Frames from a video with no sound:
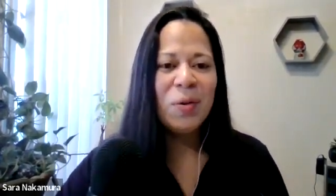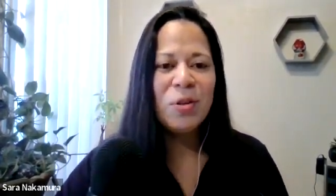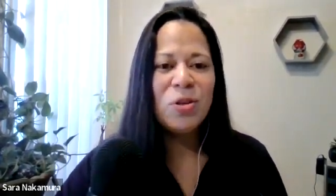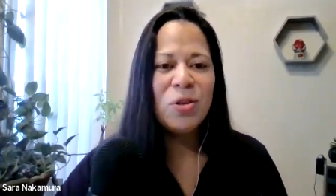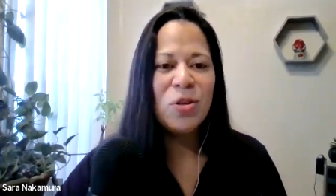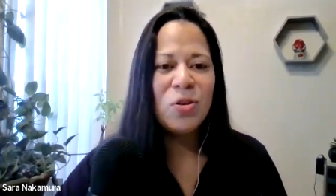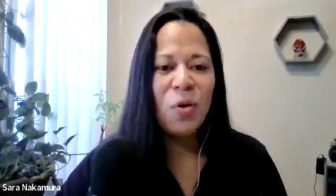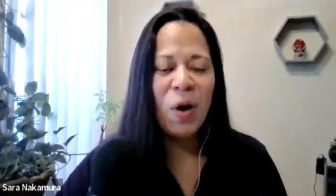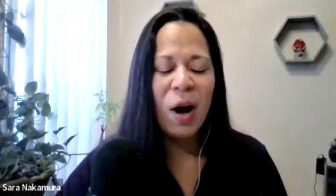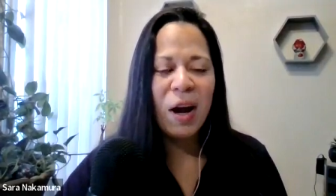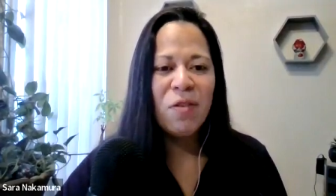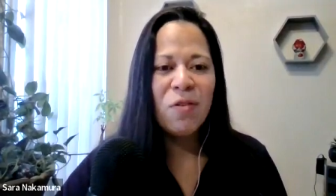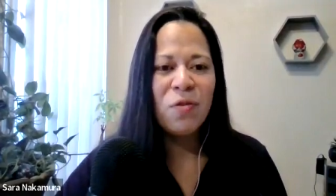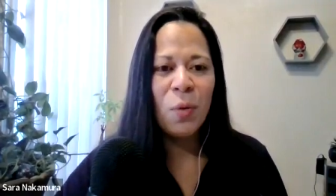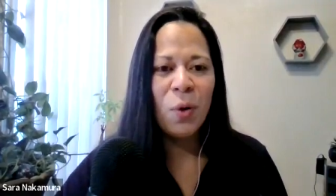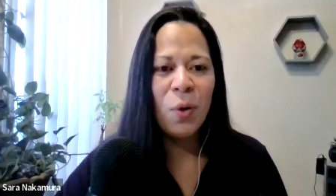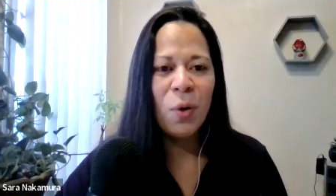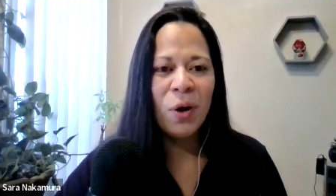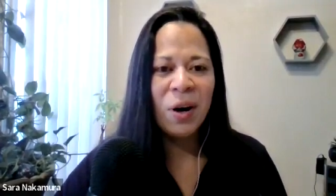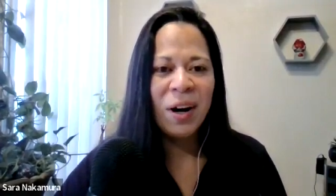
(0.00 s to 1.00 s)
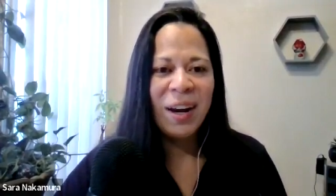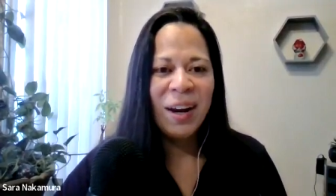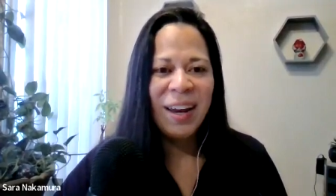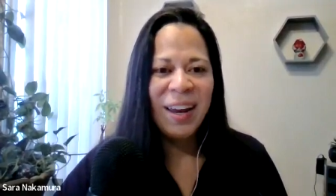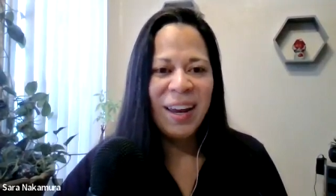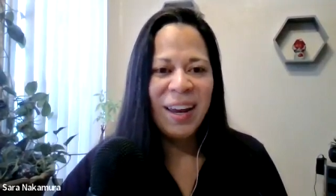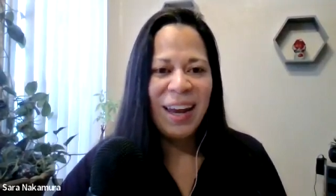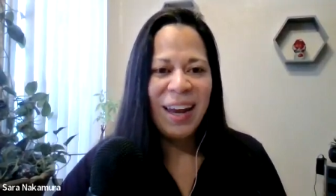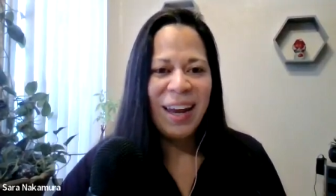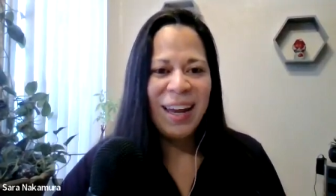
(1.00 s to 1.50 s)
strive for.
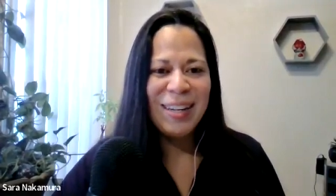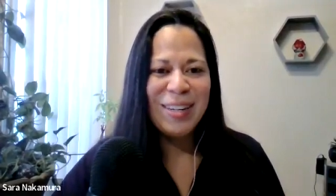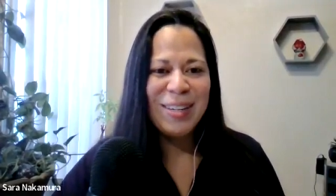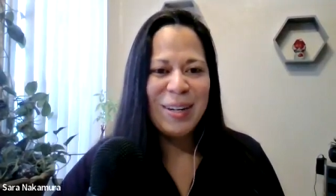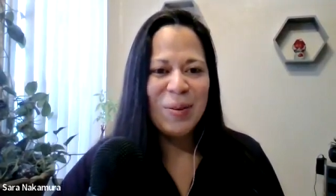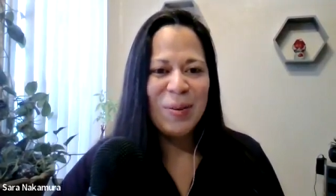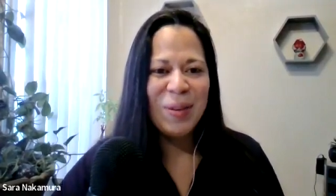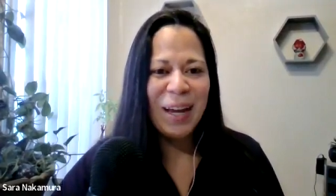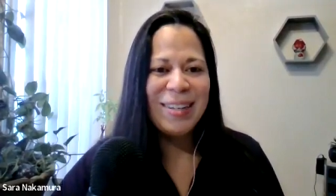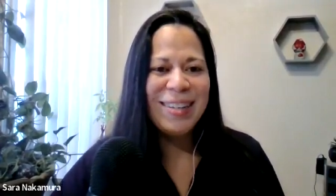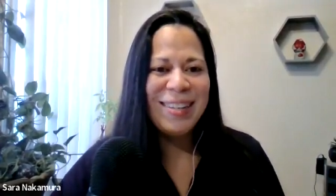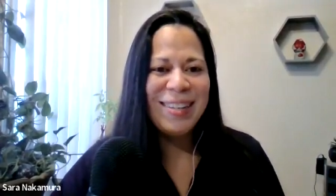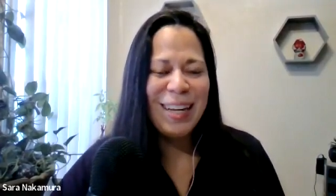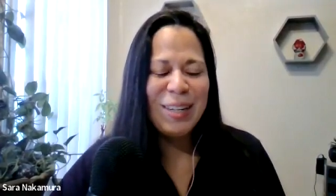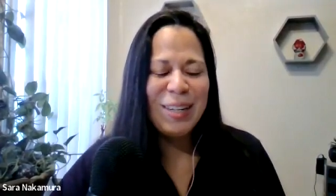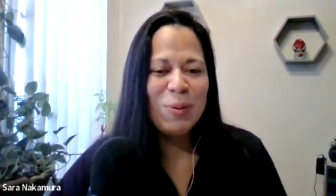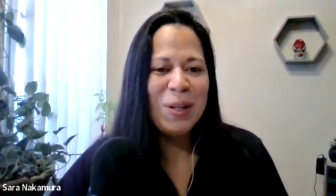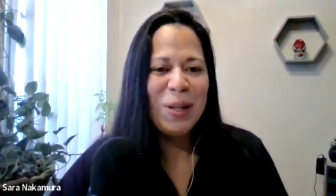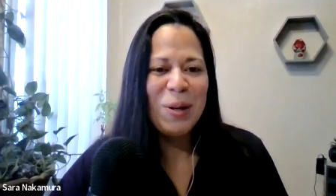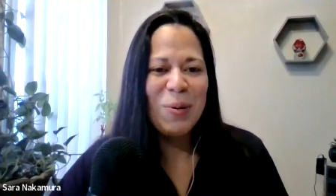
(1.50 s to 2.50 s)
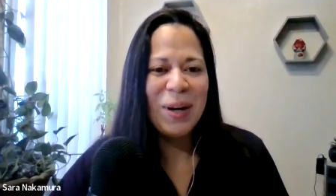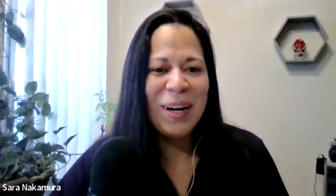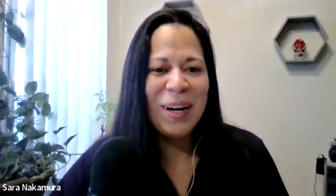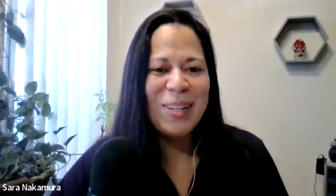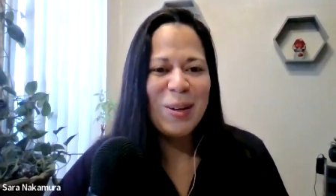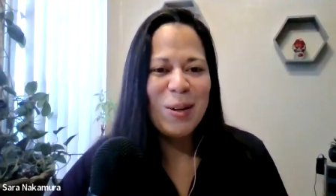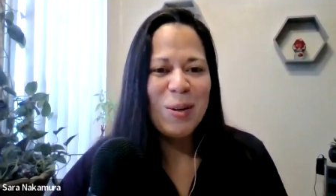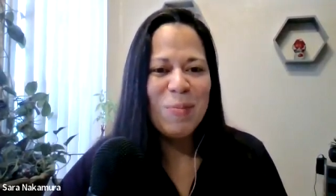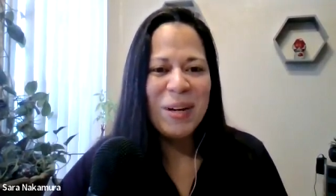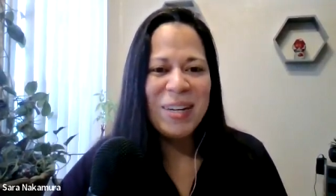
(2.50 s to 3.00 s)
And so that's really
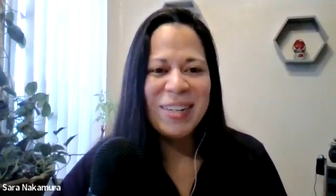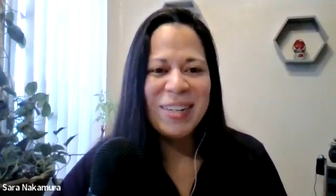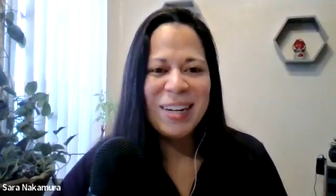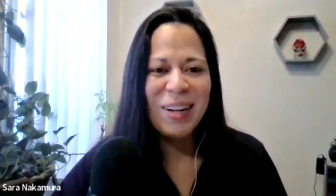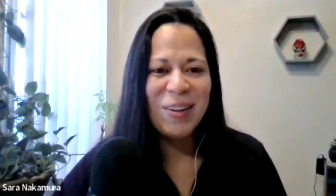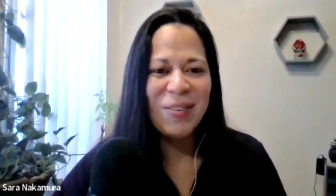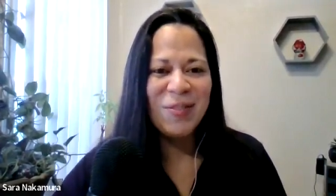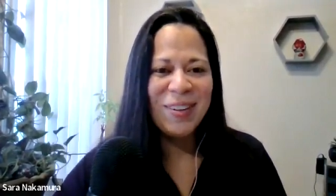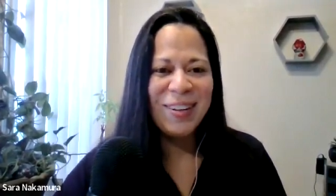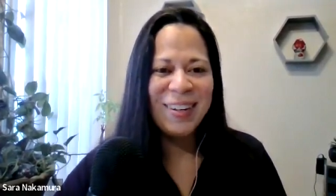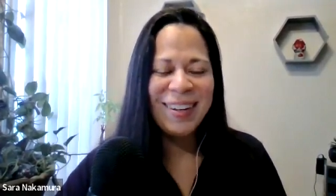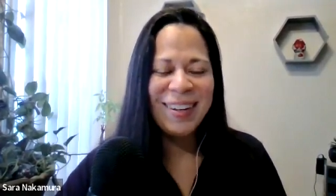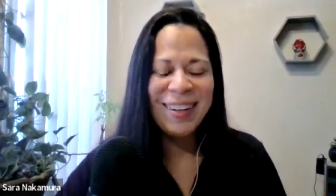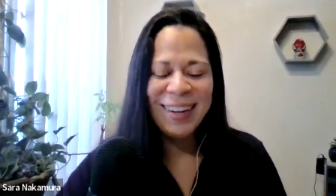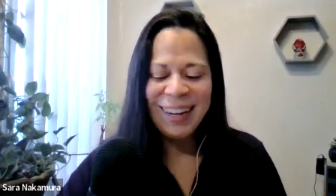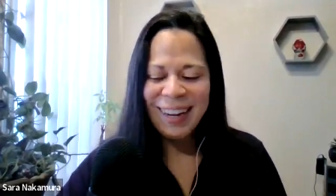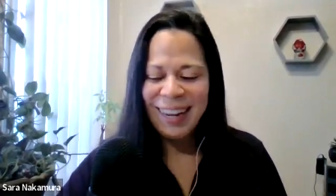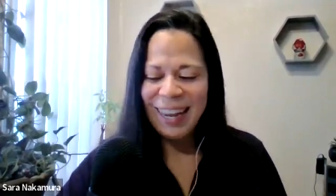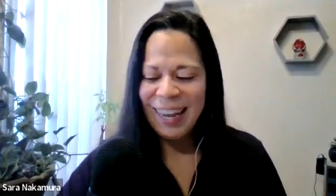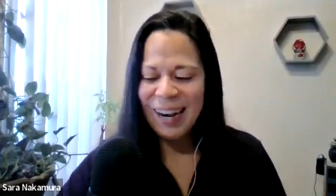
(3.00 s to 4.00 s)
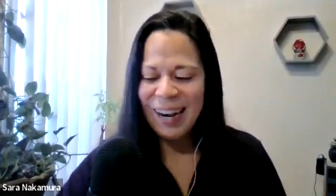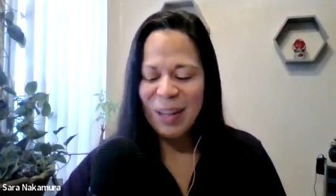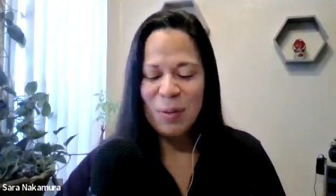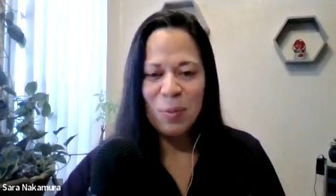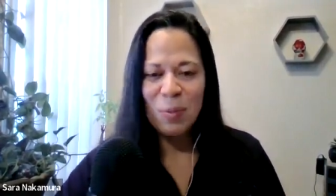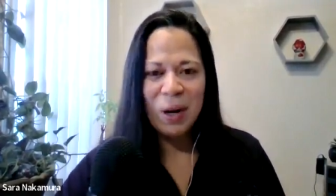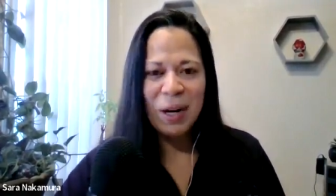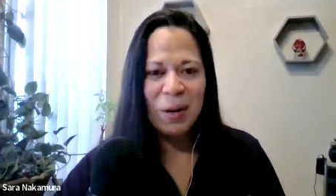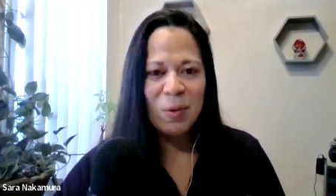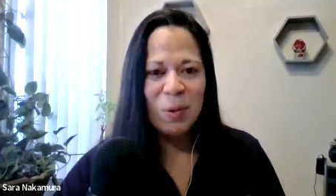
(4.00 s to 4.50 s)
what I told myself. And
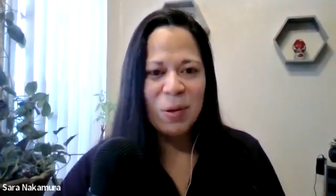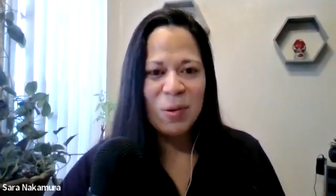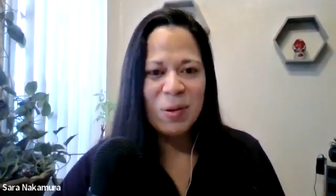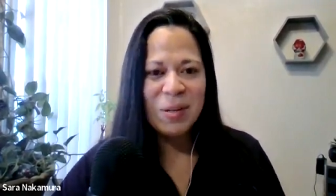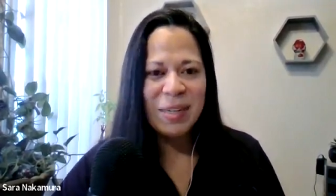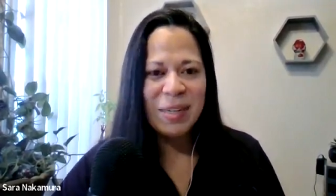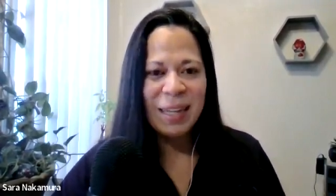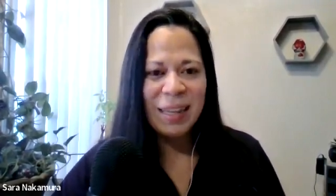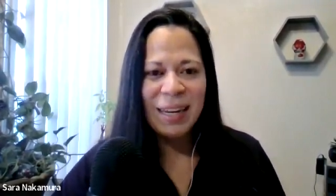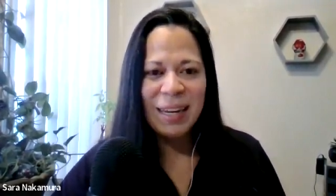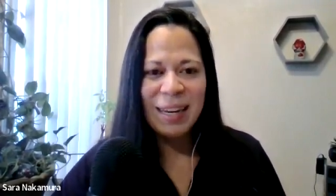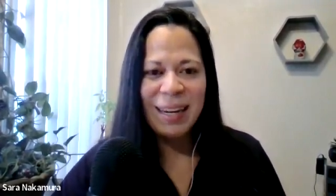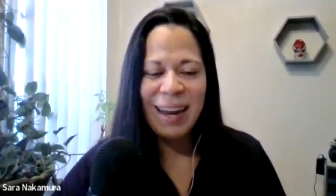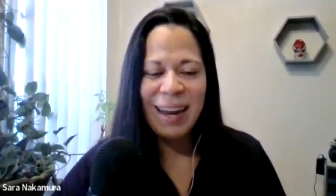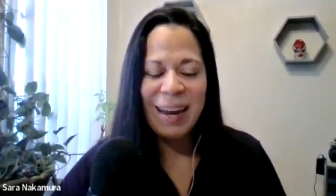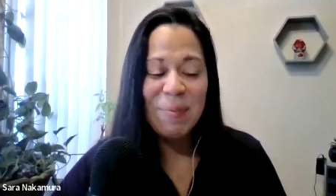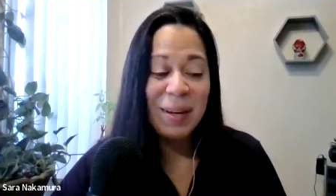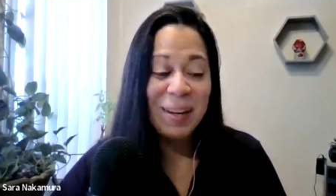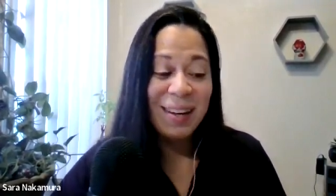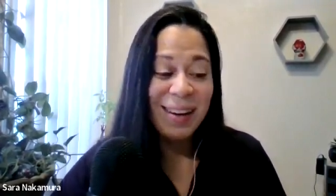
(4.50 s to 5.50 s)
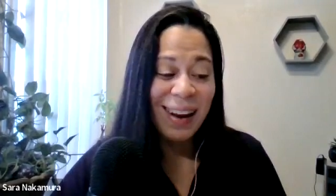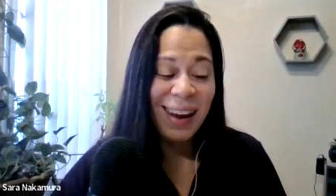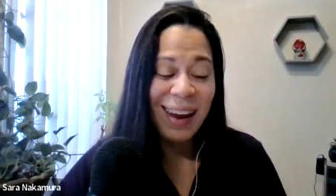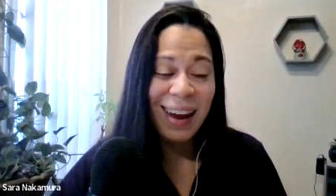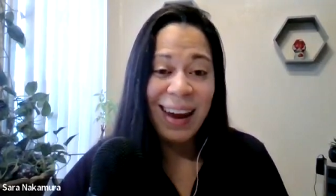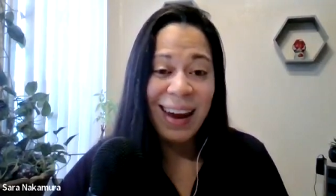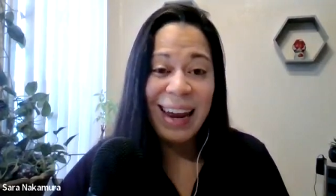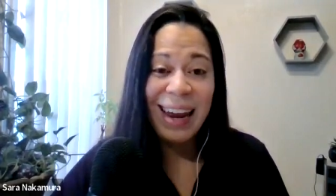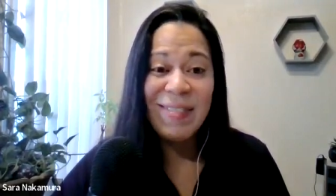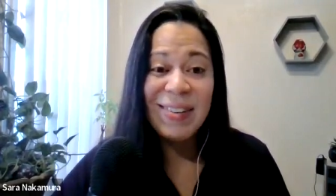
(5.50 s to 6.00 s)
on the break, we were saying that,
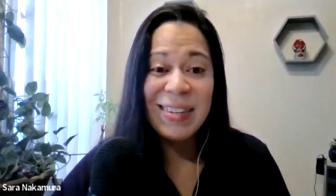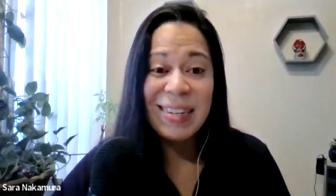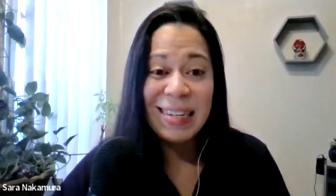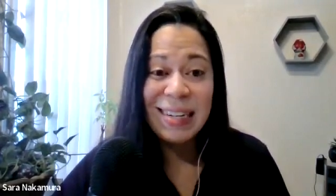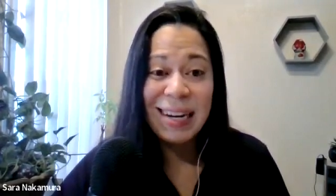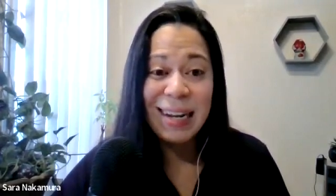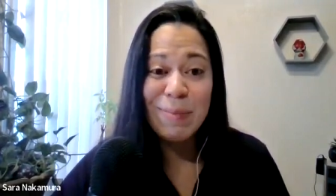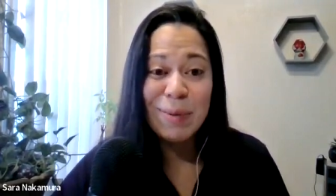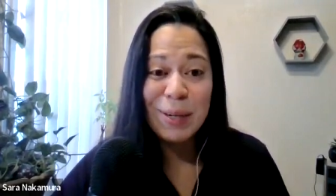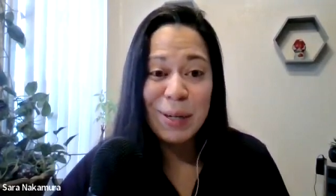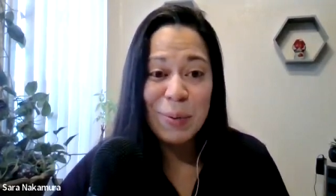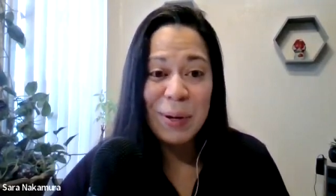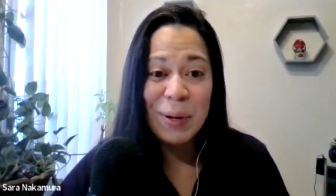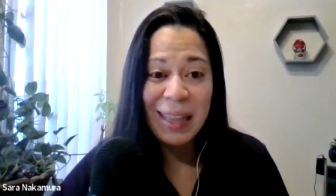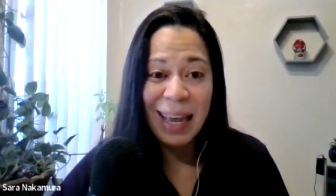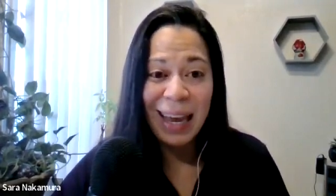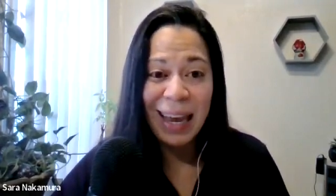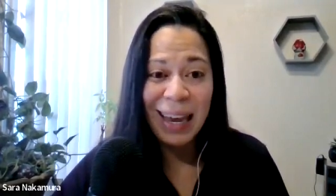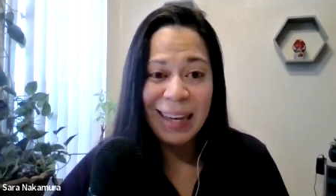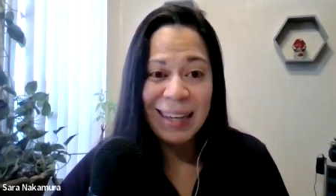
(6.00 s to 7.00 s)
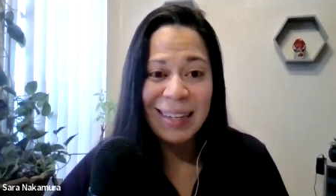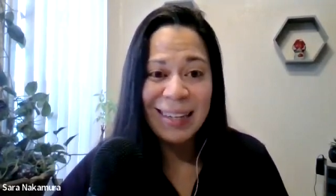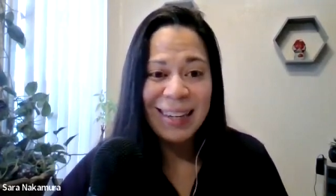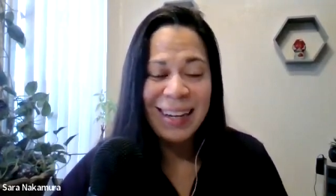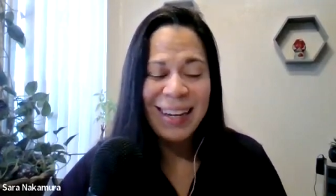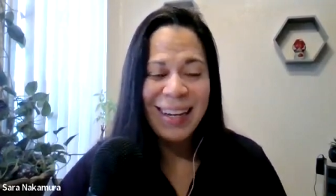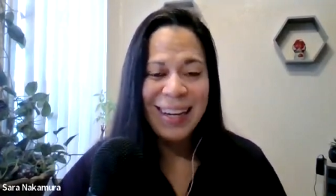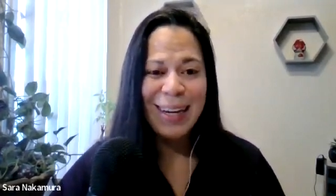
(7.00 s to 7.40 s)
I haven't stopped doing that.